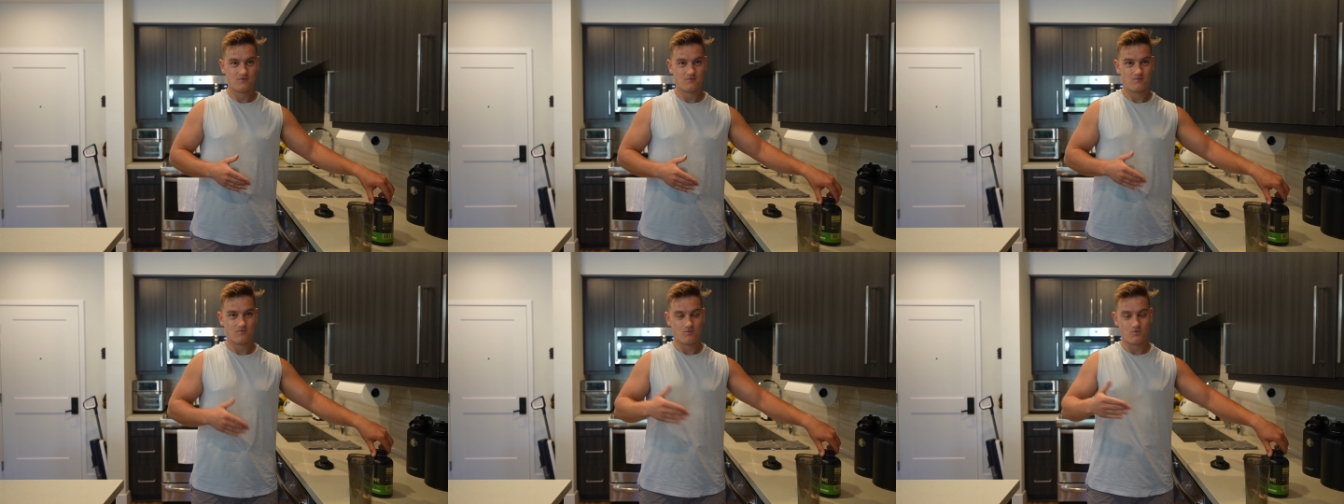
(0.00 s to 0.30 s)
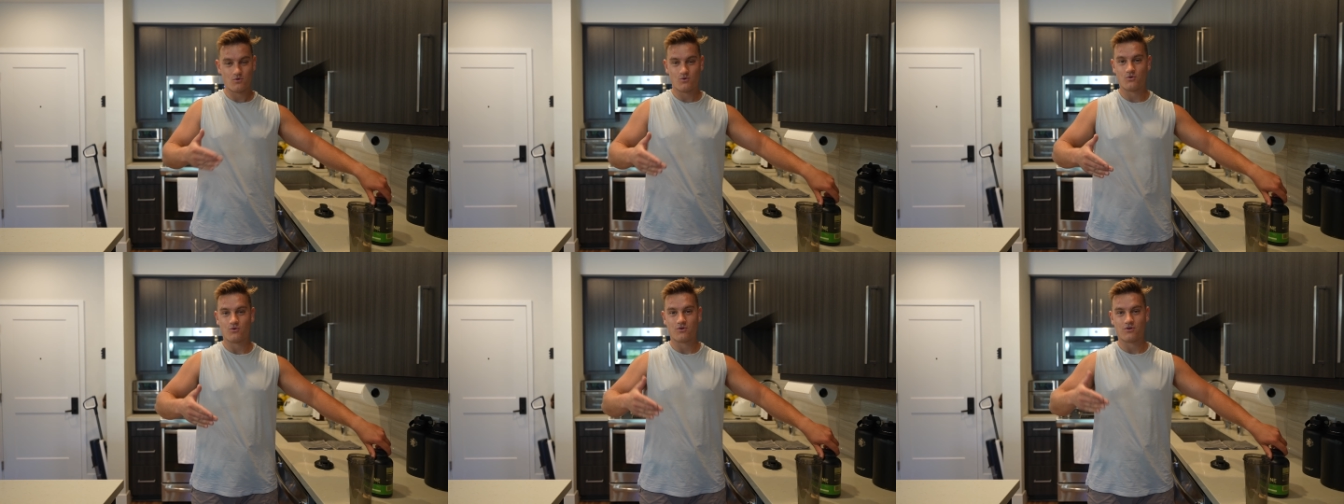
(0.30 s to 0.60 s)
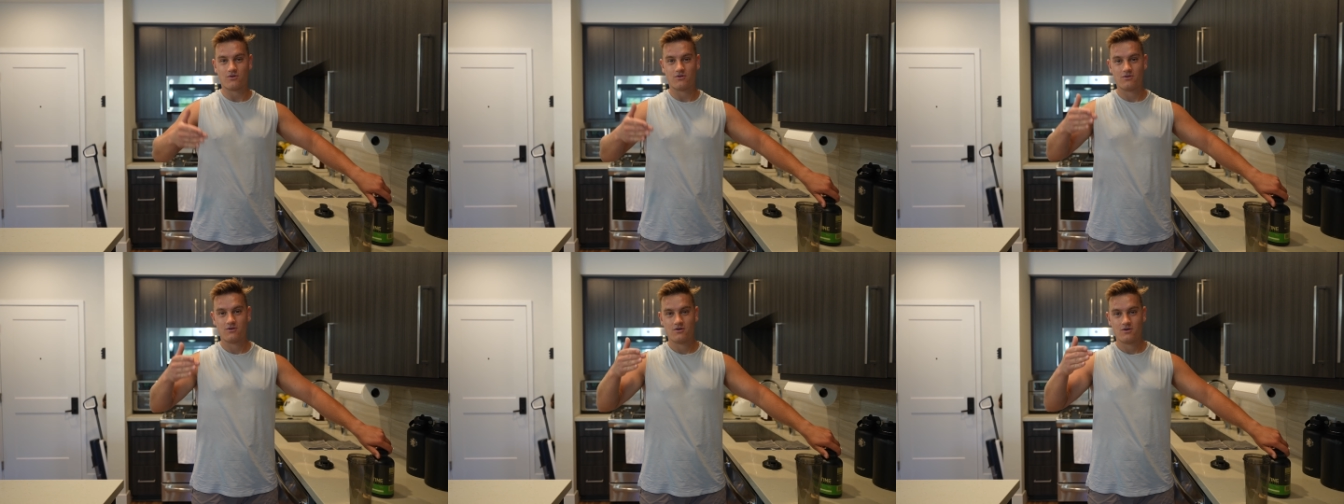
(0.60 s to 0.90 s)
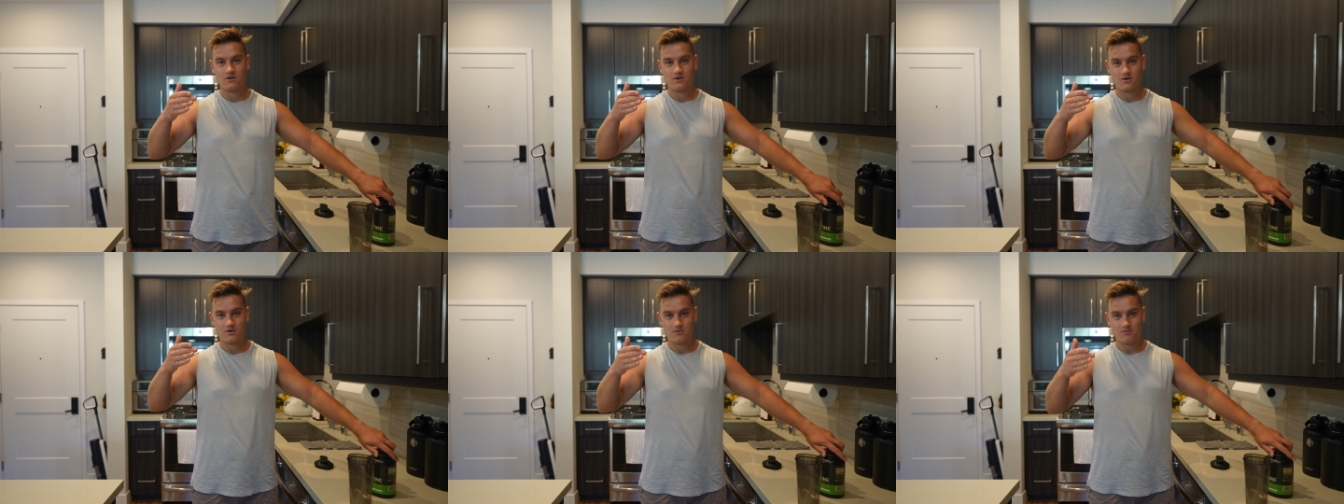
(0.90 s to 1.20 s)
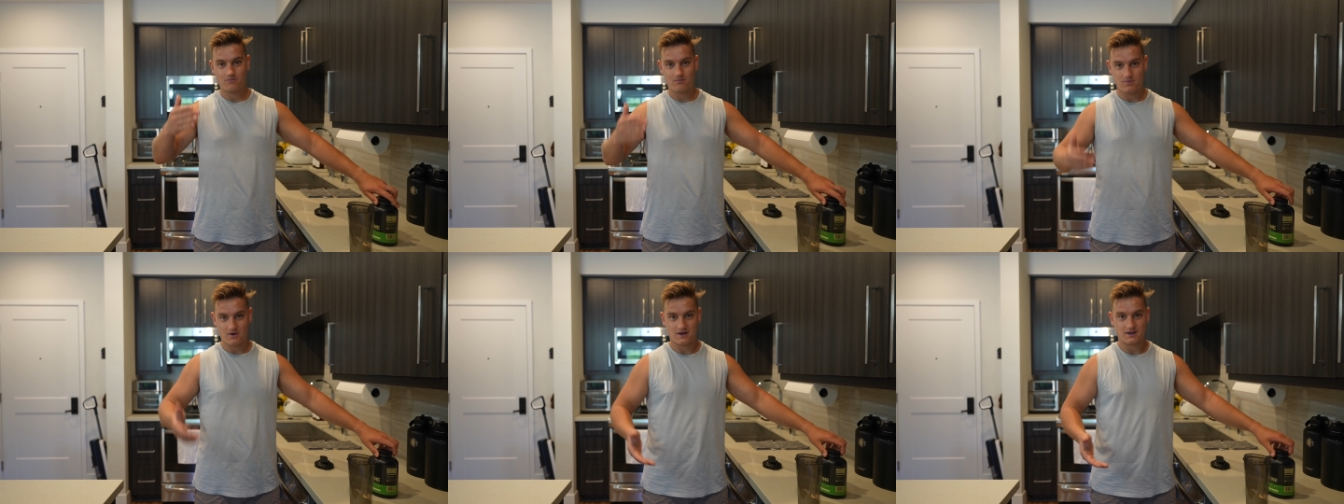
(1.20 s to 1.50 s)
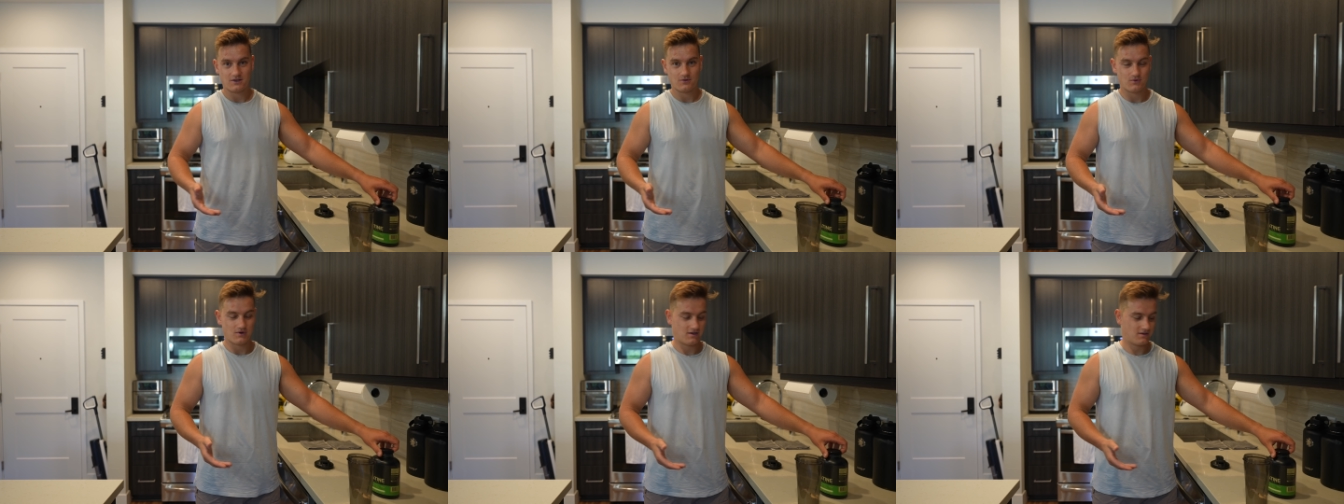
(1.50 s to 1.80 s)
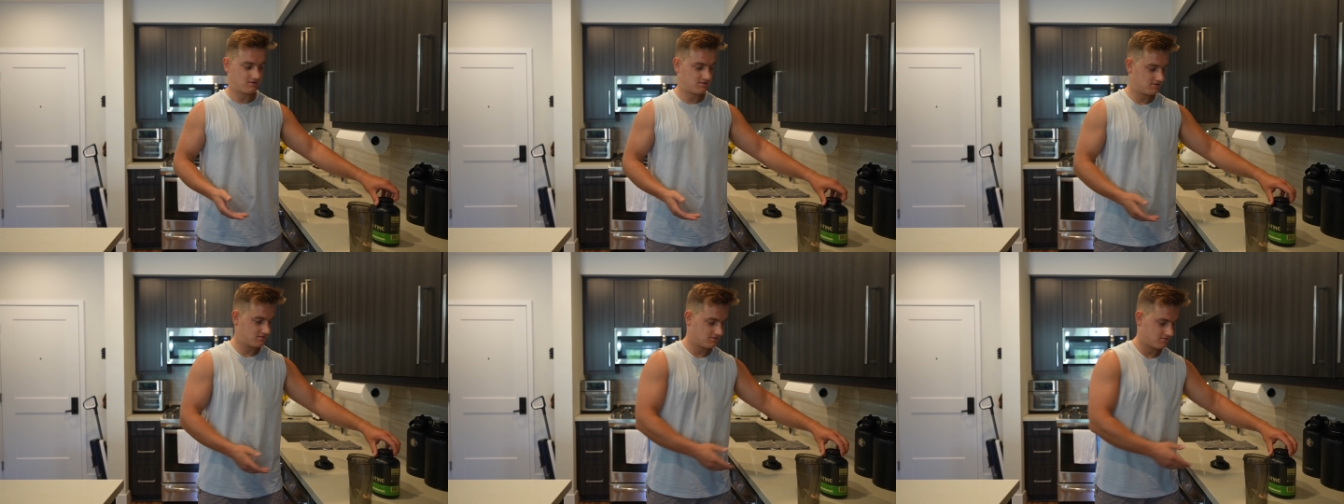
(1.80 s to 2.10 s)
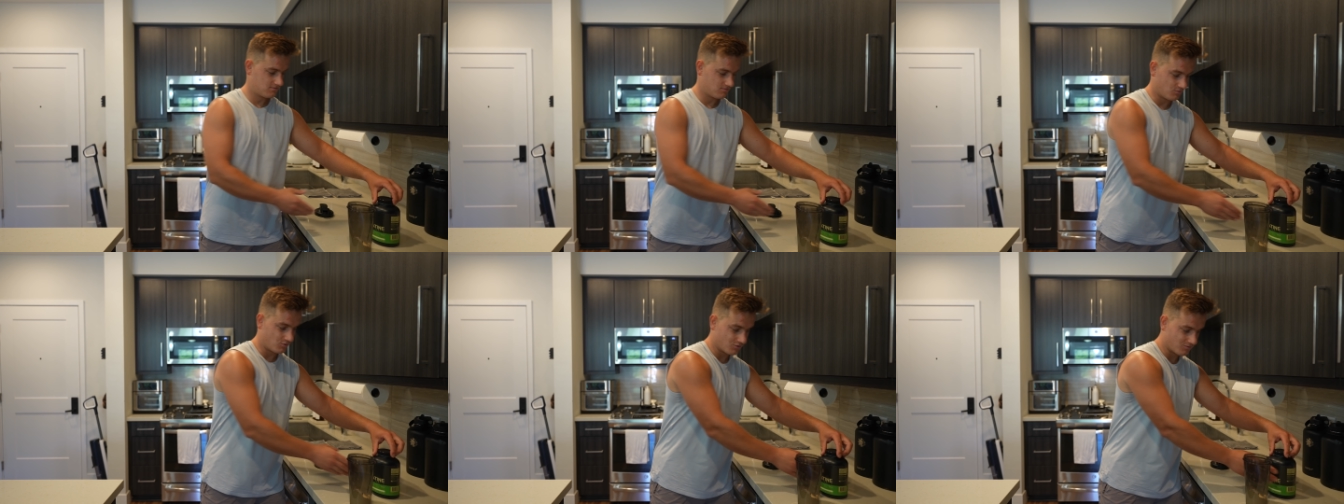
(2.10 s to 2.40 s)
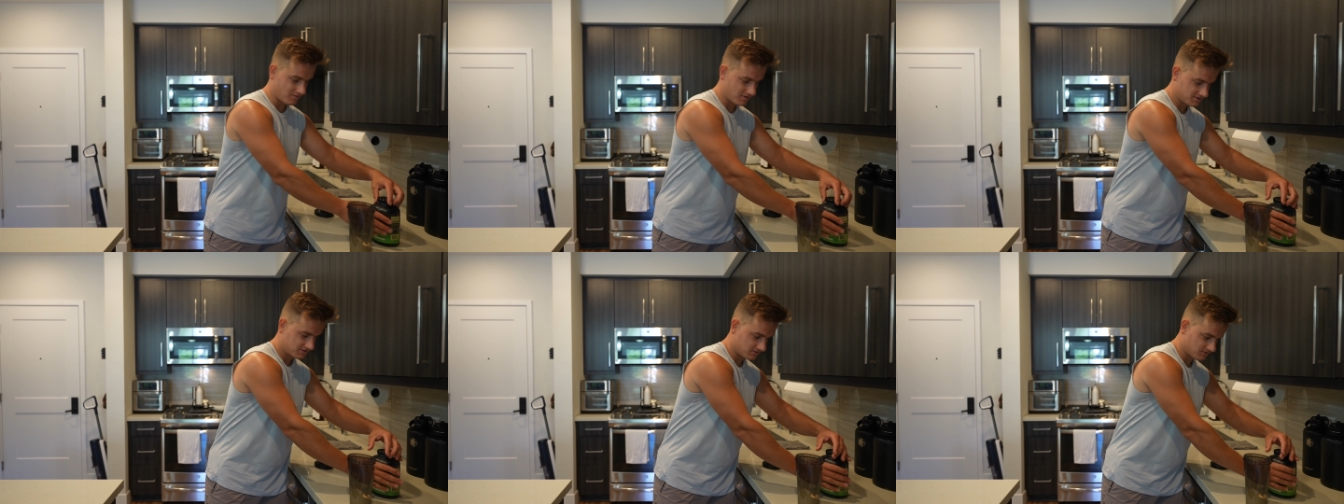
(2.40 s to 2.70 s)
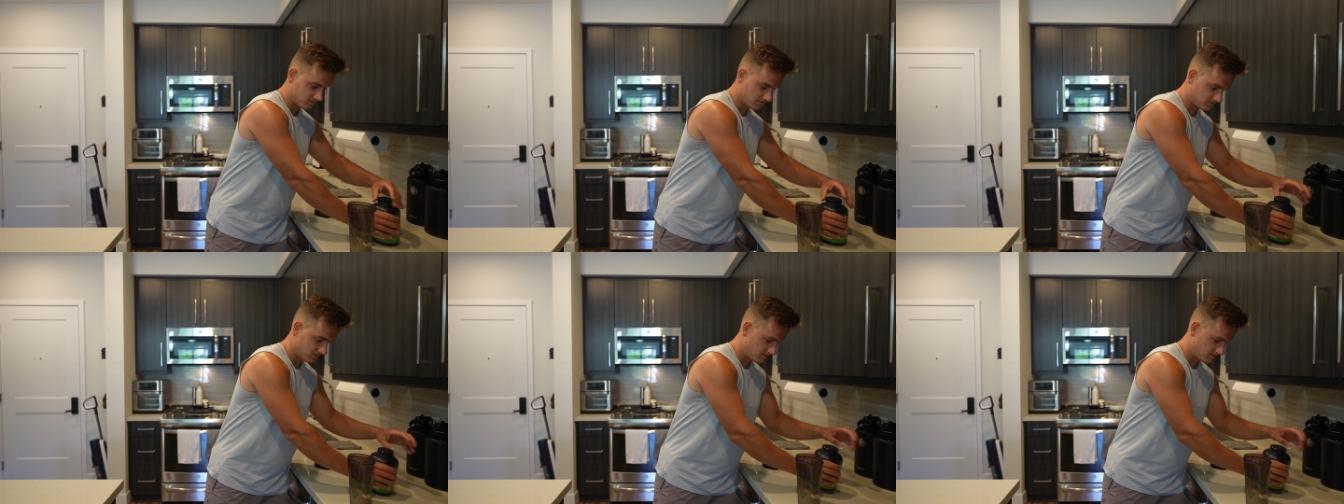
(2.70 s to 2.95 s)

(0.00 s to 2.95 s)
more body weight, more muscle.